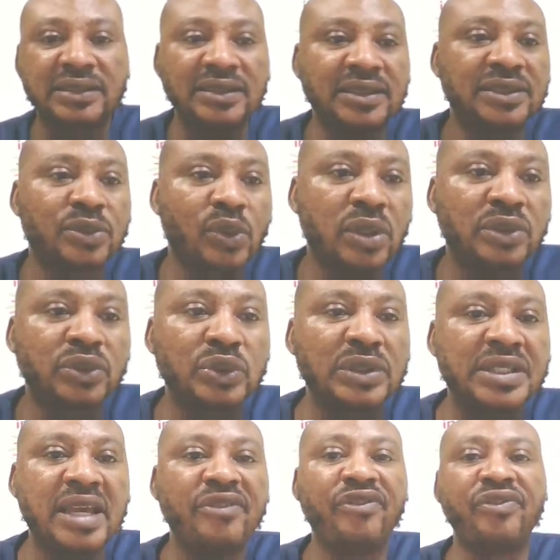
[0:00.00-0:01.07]
is what
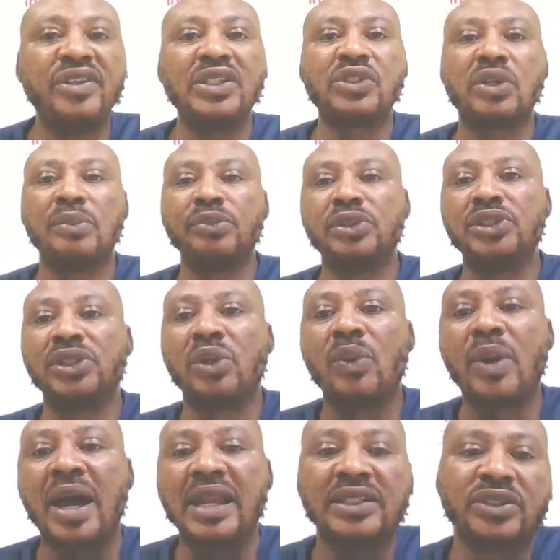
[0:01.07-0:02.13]
near field communication
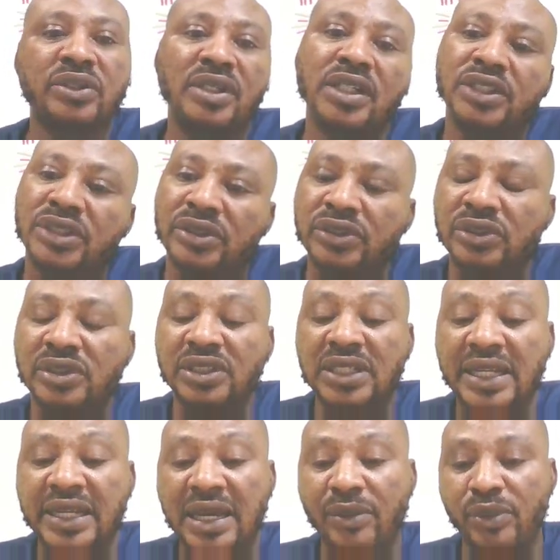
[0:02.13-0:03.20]
wireless connection. So this is
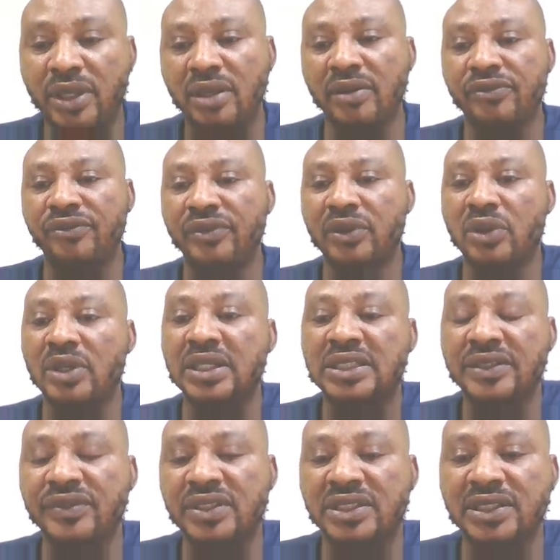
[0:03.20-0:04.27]
another way of
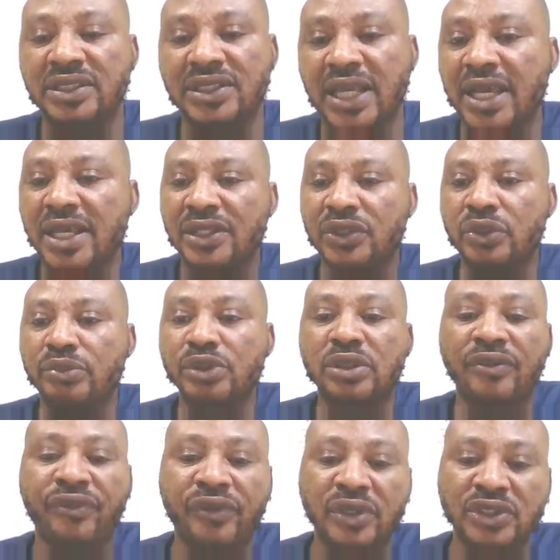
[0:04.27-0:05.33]
connectivities. So most
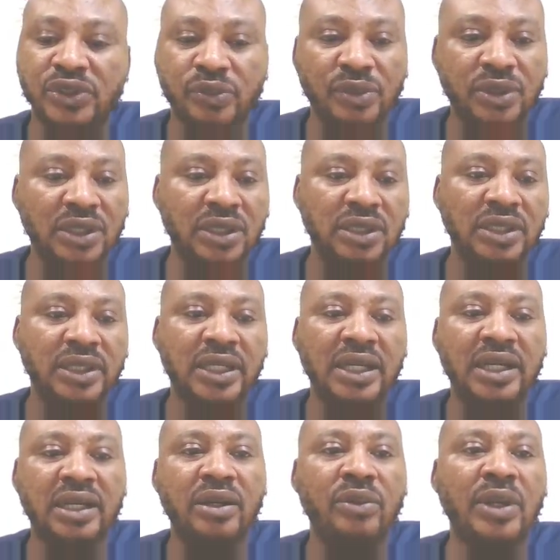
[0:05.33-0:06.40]
of us we
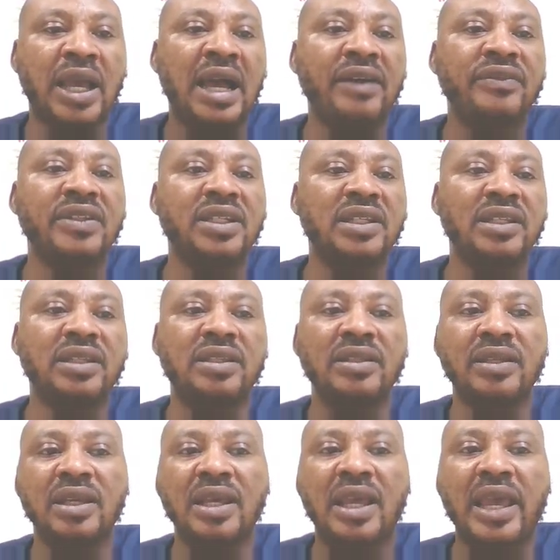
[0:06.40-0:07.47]
have the
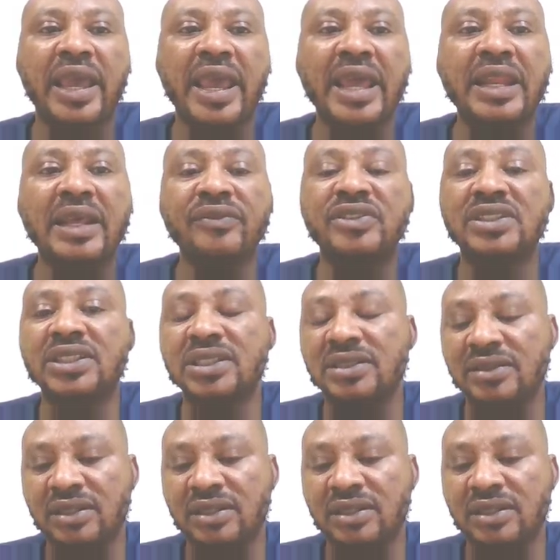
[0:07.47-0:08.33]
NFC,